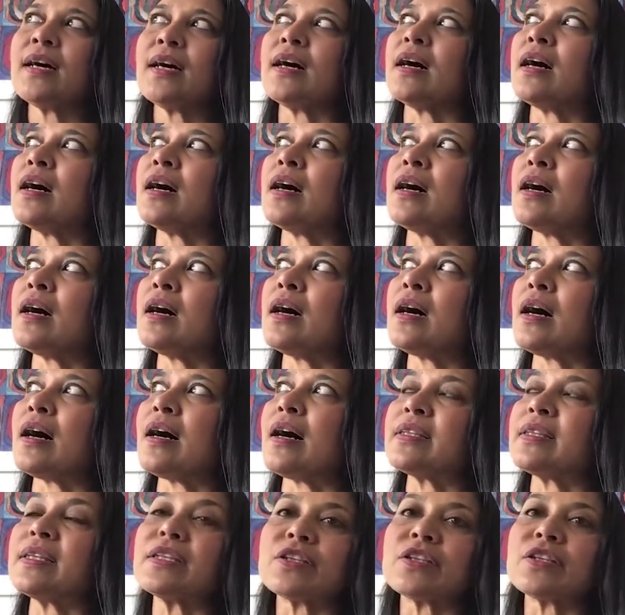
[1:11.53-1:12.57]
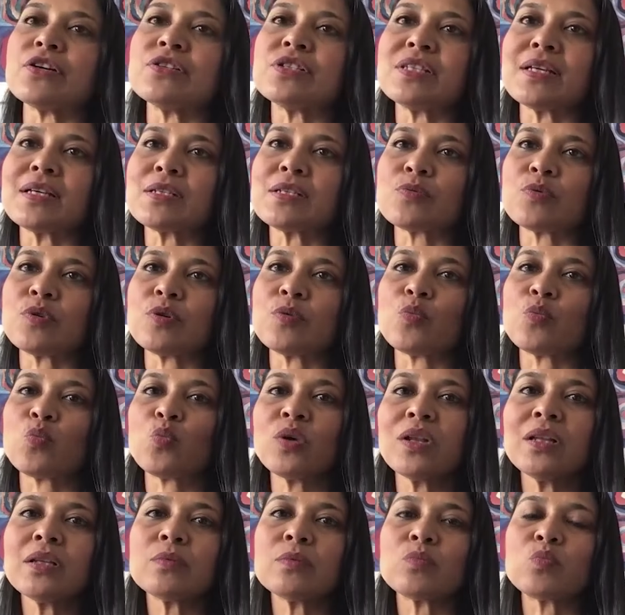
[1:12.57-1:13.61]
I think those things
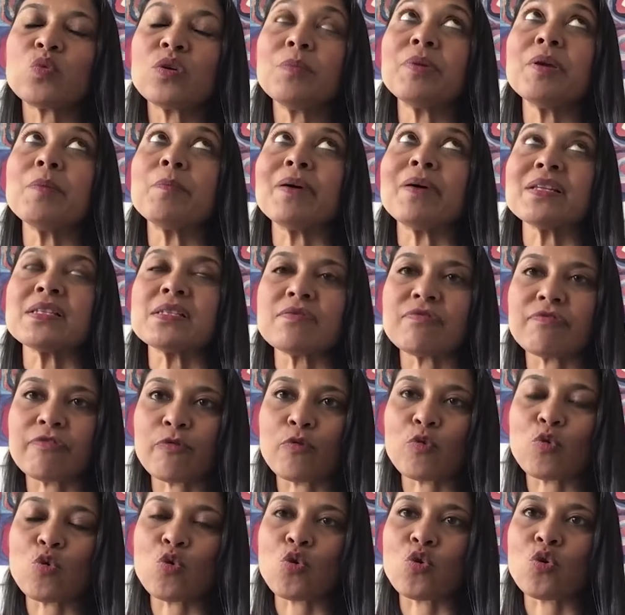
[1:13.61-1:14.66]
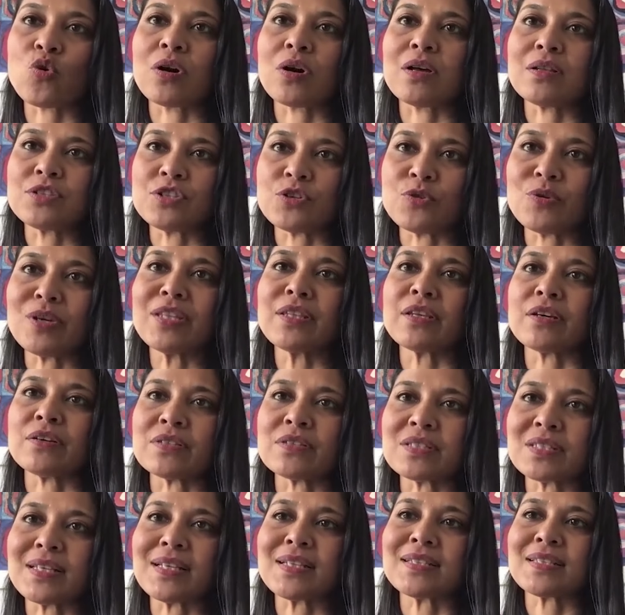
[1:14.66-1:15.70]
will be better for doing
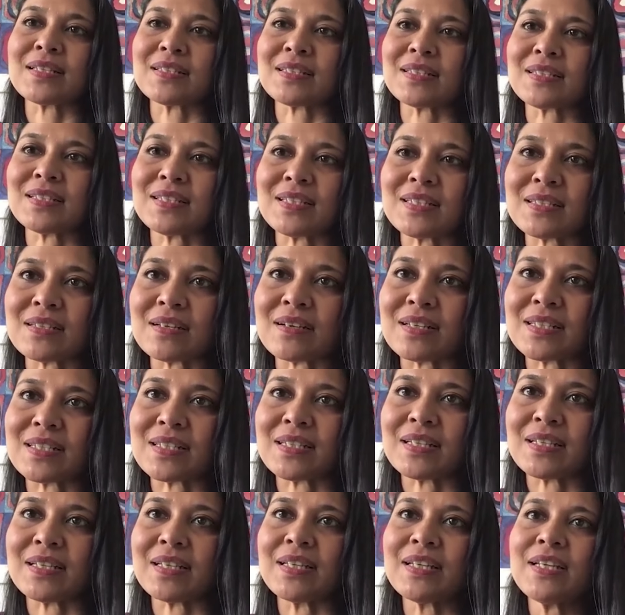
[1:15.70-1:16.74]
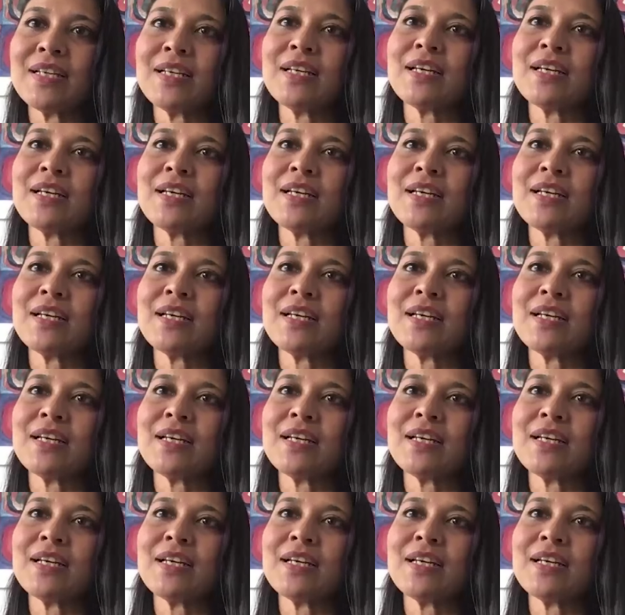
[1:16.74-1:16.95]
those things as a society,